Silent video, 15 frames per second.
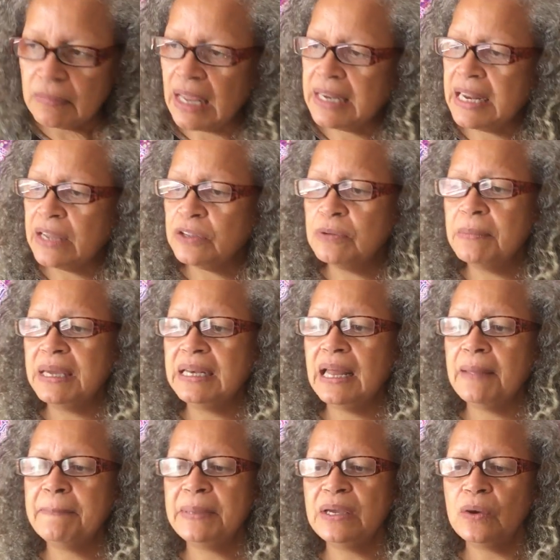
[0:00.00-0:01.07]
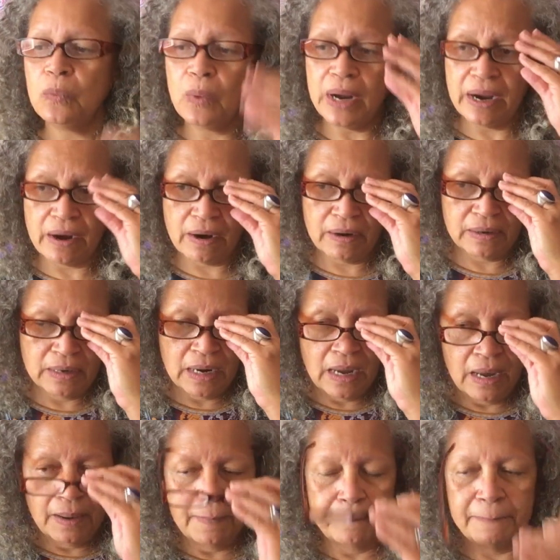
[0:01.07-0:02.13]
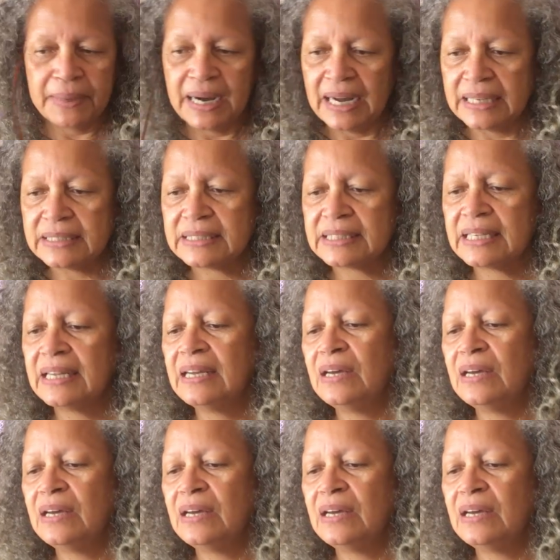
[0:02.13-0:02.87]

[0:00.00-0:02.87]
Now you may not be aware, but